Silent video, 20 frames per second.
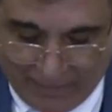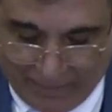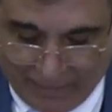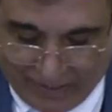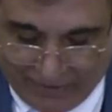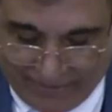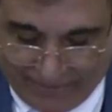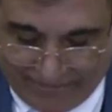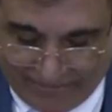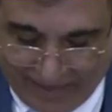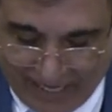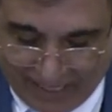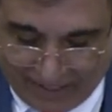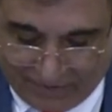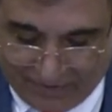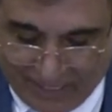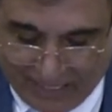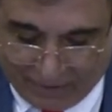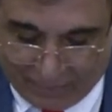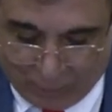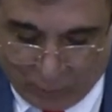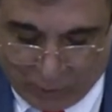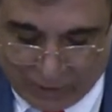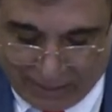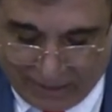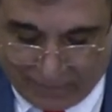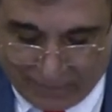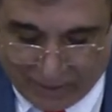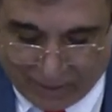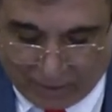But the fact that
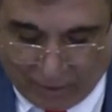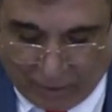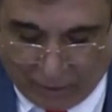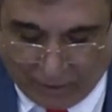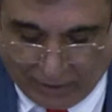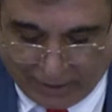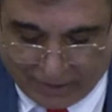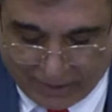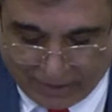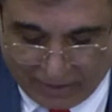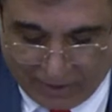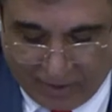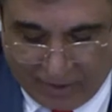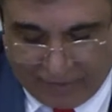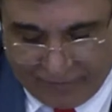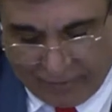Muslim scholars,